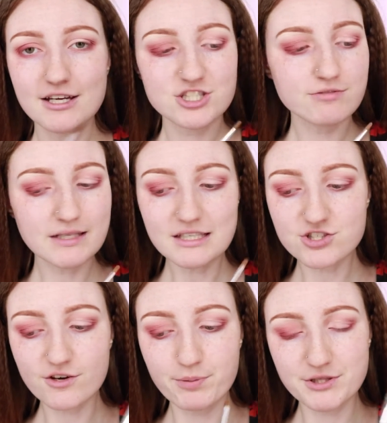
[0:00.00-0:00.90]
She really
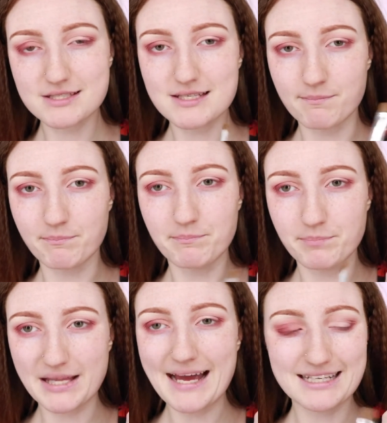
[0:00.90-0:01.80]
should have put this in
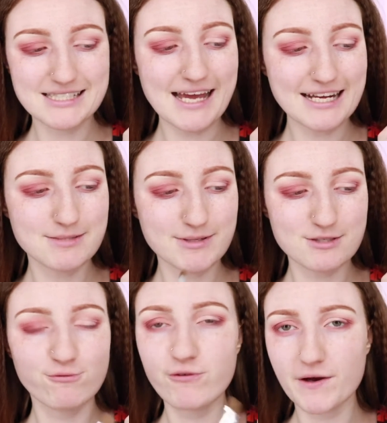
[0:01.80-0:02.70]
black text
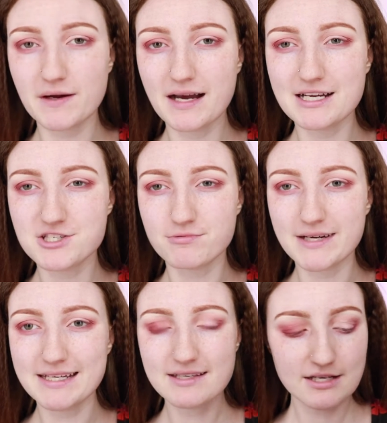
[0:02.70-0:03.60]
because it's very hard to
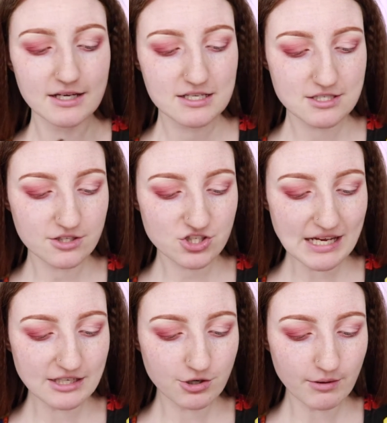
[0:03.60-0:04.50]
read. So the
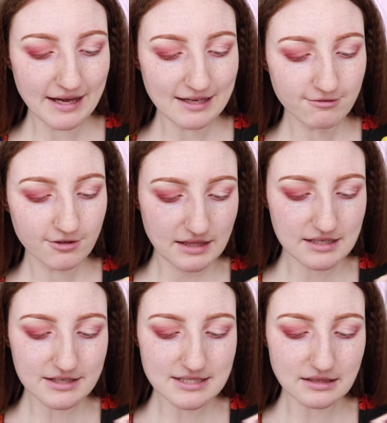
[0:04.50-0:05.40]
shade Crave.
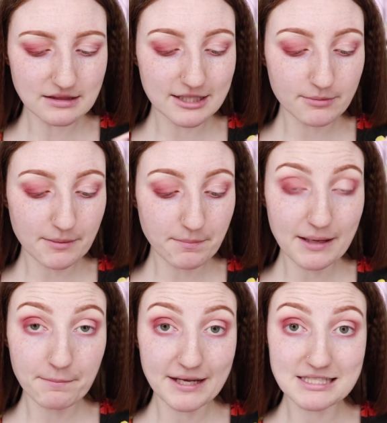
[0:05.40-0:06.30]
There is a little bit
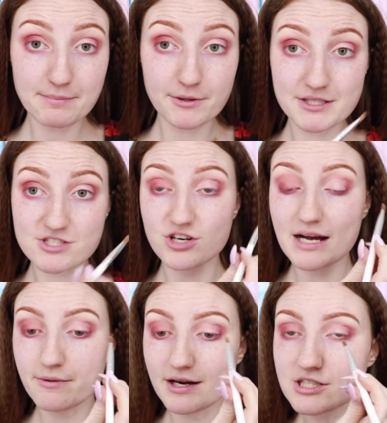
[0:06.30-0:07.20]
being picked up on this
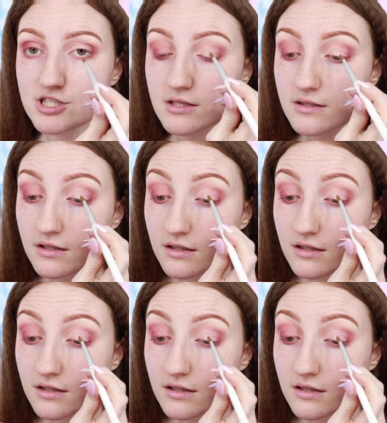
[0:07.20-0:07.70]
dry brush.